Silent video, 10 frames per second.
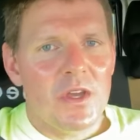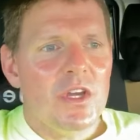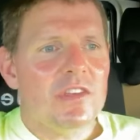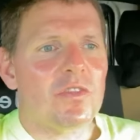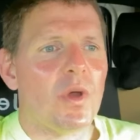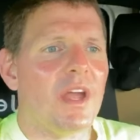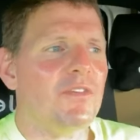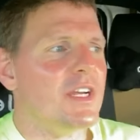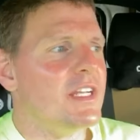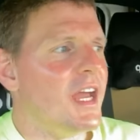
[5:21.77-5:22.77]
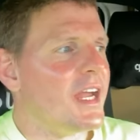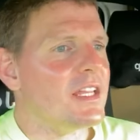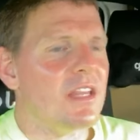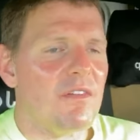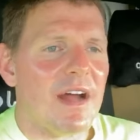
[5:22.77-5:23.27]
So every day,
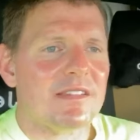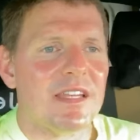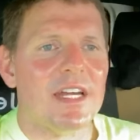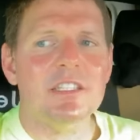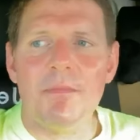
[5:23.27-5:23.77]
live outside the